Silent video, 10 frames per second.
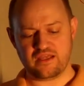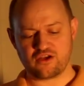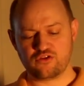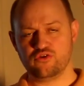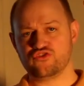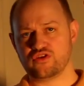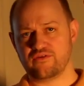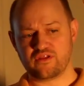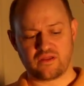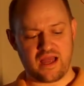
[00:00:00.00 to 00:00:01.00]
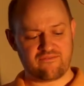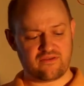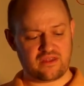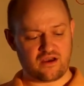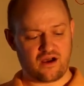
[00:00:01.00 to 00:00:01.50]
The inclusion of the
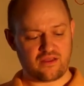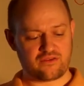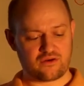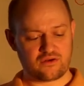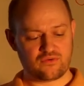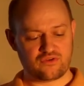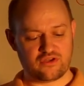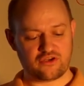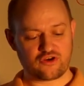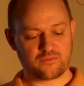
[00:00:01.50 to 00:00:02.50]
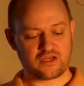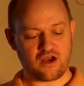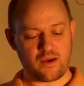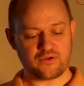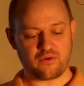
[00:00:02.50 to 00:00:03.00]
life of the author to determine
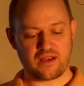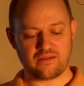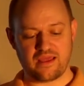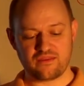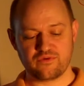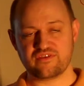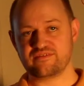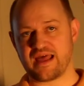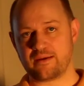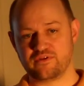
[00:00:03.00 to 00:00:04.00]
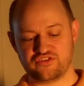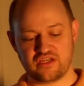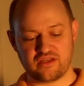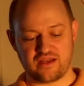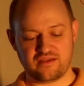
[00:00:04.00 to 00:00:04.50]
copyright length was
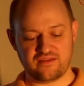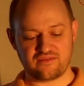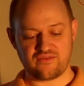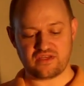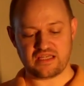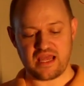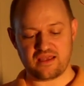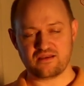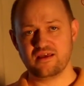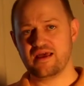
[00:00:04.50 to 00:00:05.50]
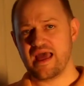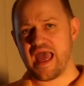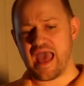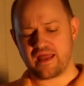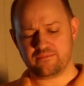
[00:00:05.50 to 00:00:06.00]
established in 1978
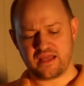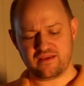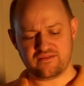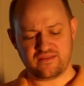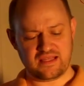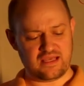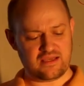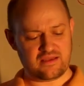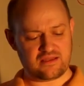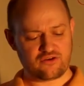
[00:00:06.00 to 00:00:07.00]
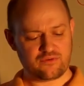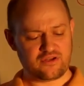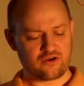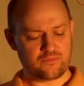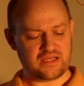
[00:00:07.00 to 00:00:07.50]
and makes the
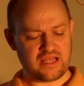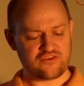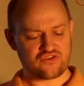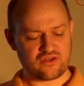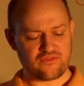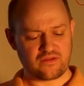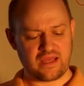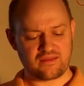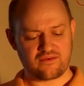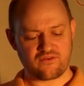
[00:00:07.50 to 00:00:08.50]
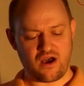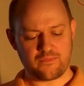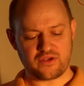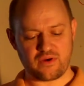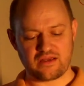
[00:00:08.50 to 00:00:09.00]
determination of the length of
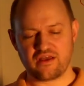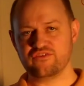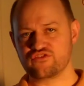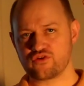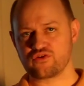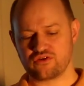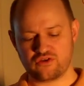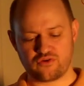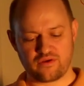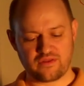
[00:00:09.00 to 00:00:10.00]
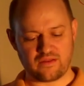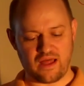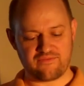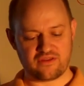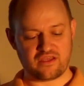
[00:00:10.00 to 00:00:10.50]
copyright uncertain during the
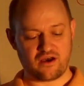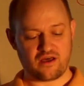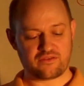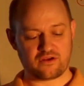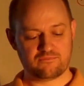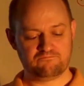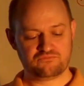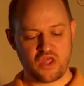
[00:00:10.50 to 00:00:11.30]
life of the author.